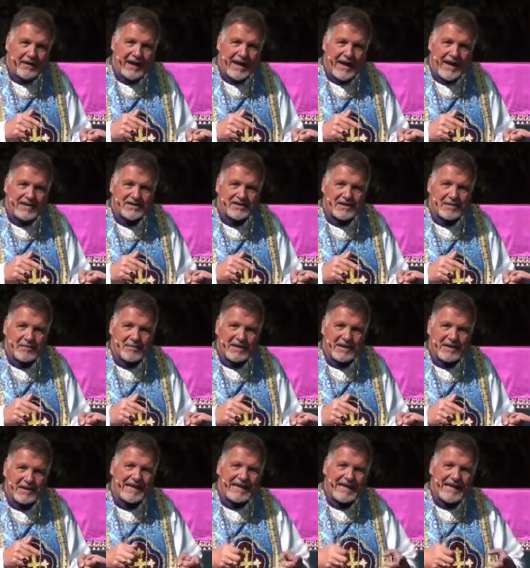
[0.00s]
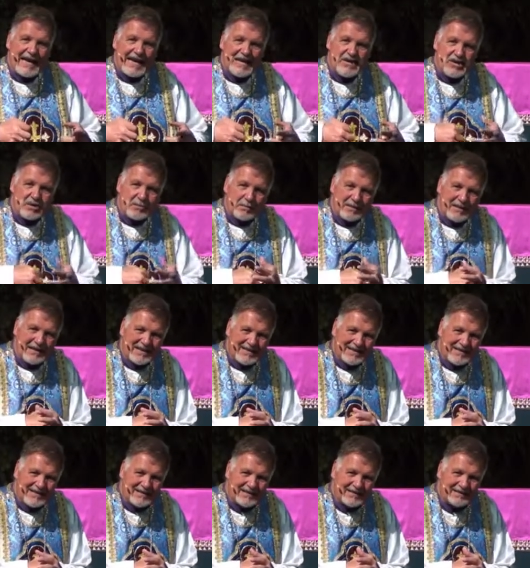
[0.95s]
has to be
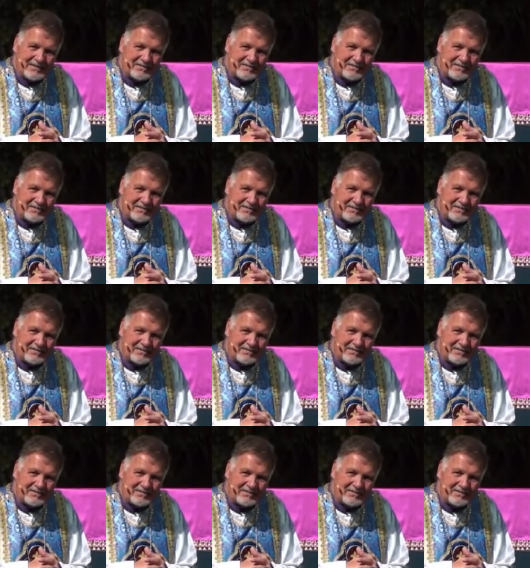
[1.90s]
engagement.